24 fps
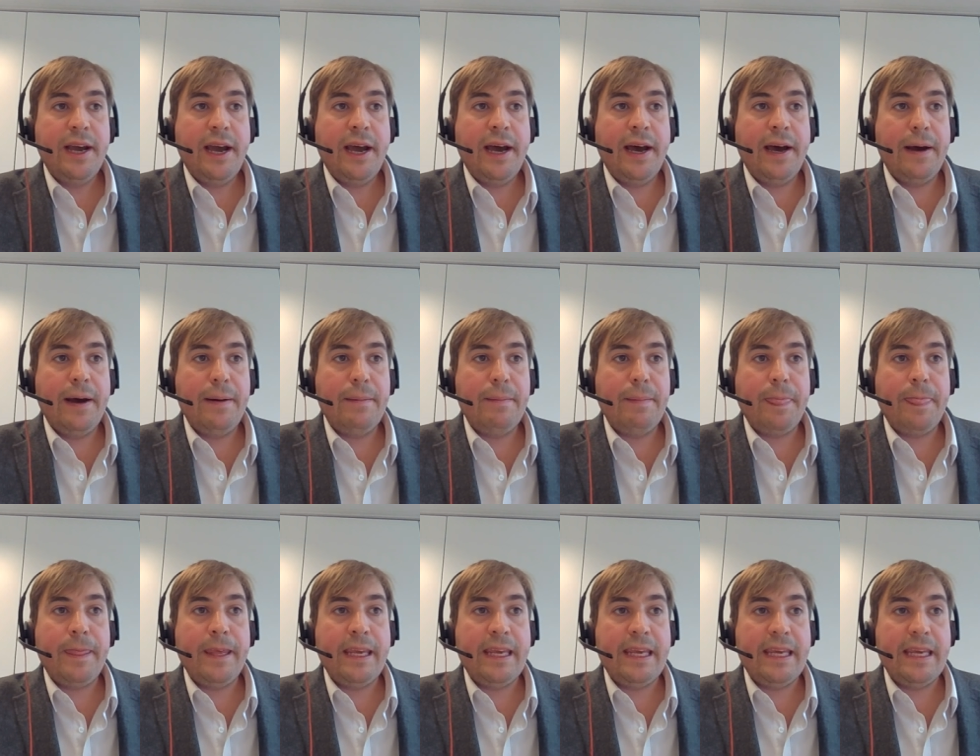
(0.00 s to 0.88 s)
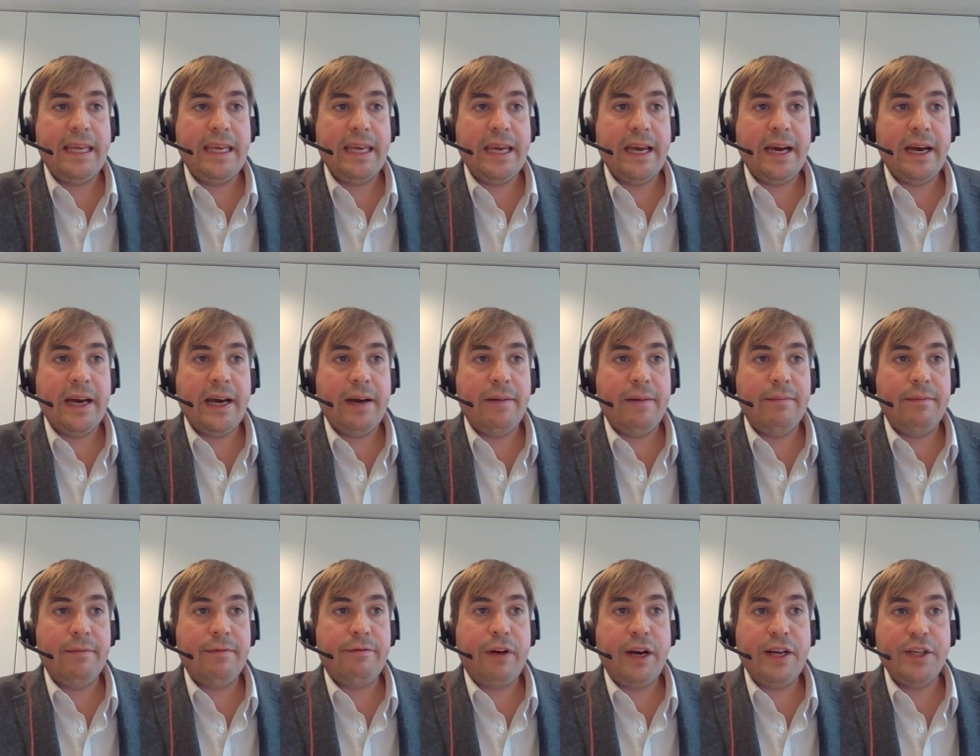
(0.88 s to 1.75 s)
um, the
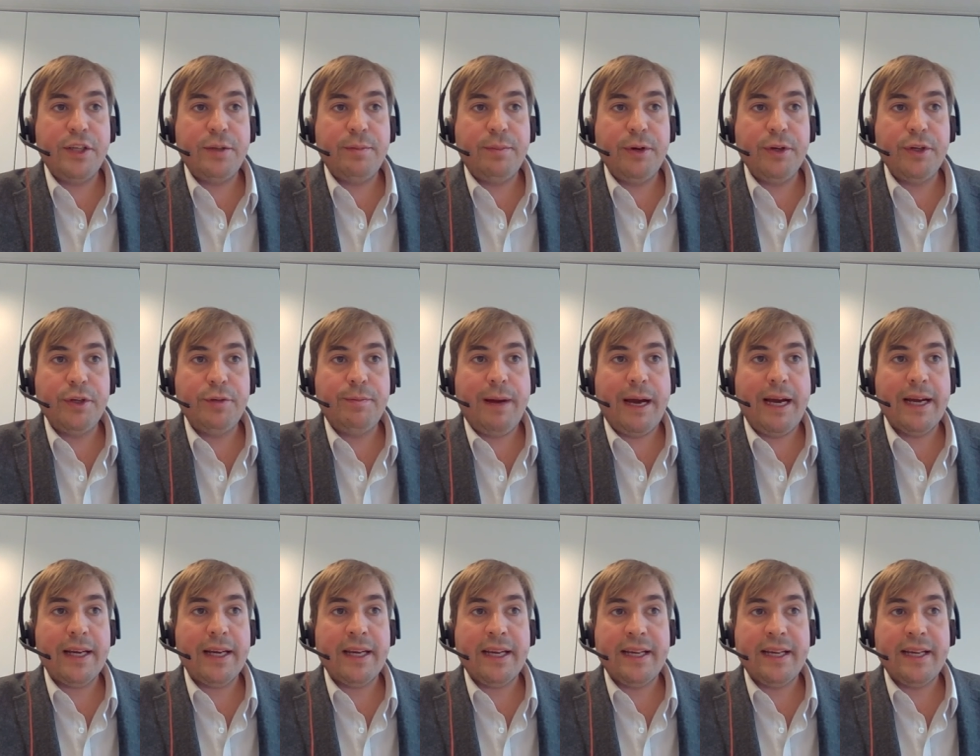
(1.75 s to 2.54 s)
um, French pushback